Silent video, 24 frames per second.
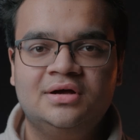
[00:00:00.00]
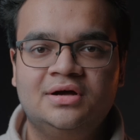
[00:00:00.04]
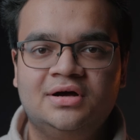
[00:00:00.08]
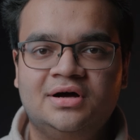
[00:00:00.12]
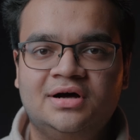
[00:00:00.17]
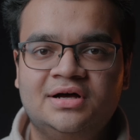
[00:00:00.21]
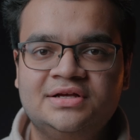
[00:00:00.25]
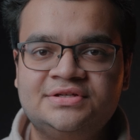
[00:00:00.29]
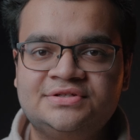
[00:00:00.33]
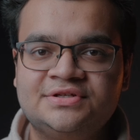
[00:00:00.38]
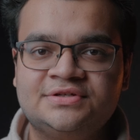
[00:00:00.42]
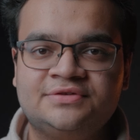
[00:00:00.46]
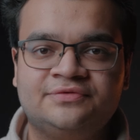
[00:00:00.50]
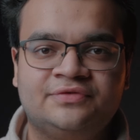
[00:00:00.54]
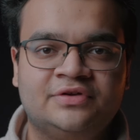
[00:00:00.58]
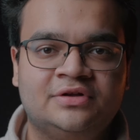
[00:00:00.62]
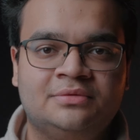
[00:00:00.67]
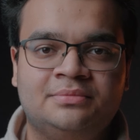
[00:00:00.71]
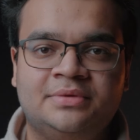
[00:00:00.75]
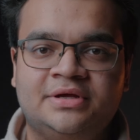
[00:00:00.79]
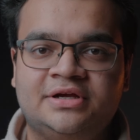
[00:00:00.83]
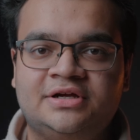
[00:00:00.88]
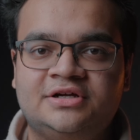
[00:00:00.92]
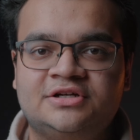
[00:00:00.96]
Us as
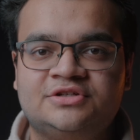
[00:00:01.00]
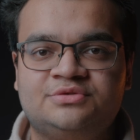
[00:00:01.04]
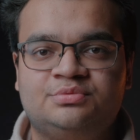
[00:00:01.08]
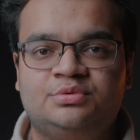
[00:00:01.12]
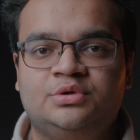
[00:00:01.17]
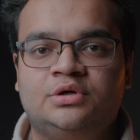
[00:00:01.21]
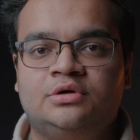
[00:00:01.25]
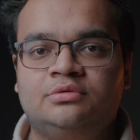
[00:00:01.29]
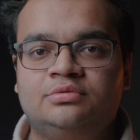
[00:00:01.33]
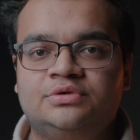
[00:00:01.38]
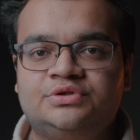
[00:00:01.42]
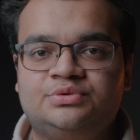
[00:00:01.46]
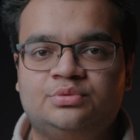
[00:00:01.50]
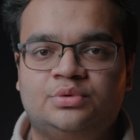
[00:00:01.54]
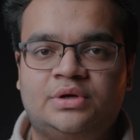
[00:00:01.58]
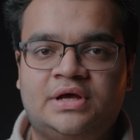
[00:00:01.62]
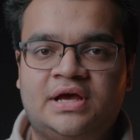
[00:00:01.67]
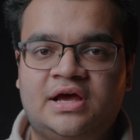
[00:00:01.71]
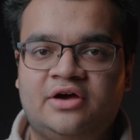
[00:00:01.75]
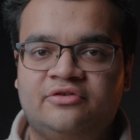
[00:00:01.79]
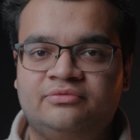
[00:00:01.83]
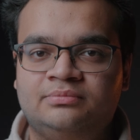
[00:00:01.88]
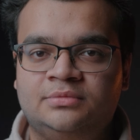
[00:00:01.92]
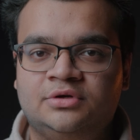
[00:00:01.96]
filmmakers, we always want to
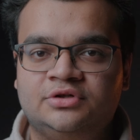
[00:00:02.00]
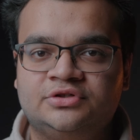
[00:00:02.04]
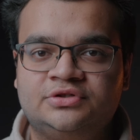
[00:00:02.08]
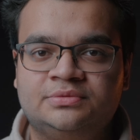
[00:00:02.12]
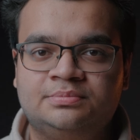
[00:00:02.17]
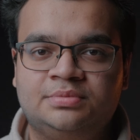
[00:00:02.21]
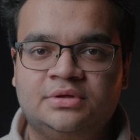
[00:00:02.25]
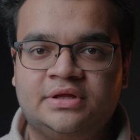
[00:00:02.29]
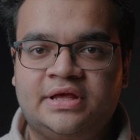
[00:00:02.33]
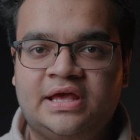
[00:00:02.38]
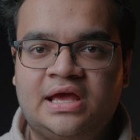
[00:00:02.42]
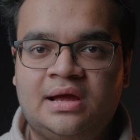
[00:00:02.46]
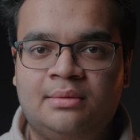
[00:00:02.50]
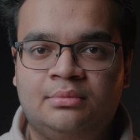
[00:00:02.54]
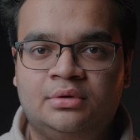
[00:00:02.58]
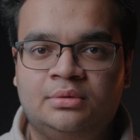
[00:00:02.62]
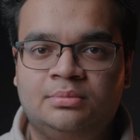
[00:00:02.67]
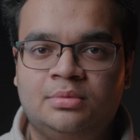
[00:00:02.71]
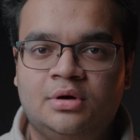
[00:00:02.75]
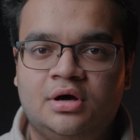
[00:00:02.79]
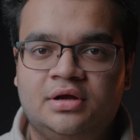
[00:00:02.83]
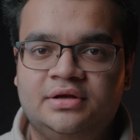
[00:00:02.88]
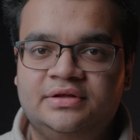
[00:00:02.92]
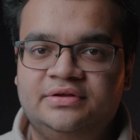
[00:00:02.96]
have multiple camera
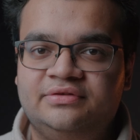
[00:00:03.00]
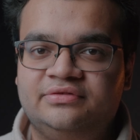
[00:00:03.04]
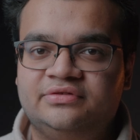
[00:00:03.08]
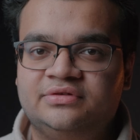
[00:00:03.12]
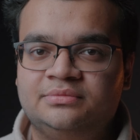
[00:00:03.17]
bodies.